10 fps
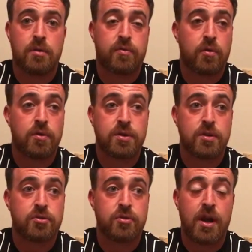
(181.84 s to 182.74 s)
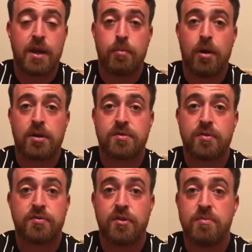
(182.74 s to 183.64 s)
of course, straight out of the blocks,
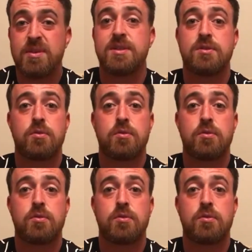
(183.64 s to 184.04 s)
first five minutes they